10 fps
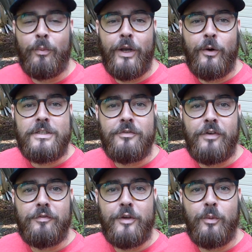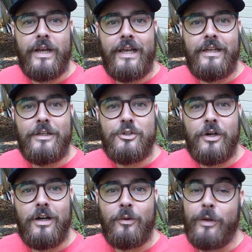We know it's a 51 AD
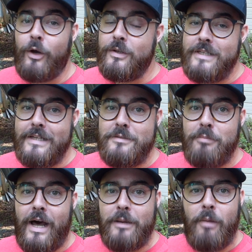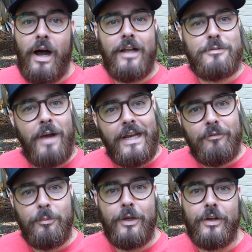truck. We know it's had some body mods, might
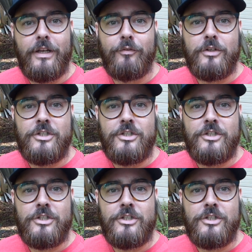even be on a different